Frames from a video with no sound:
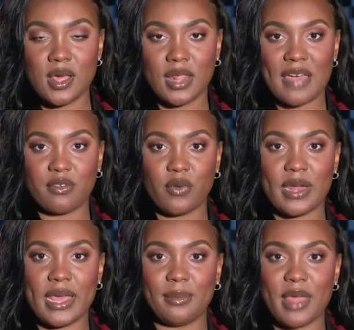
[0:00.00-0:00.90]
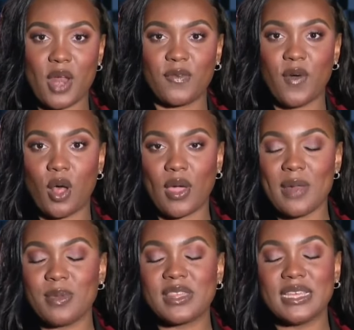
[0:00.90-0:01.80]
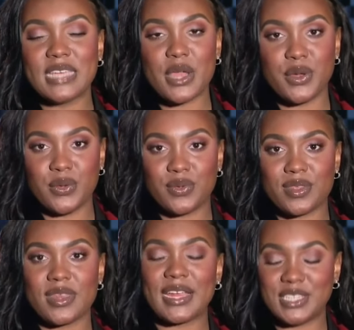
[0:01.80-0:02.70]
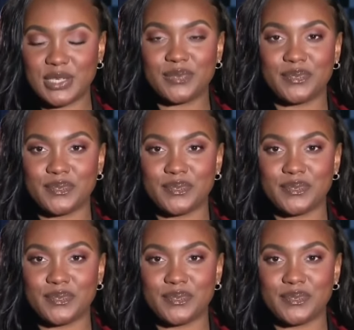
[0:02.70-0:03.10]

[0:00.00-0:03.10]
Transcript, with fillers: Live in Raynham, Leanna Falk, NBC 10 News, Night Team.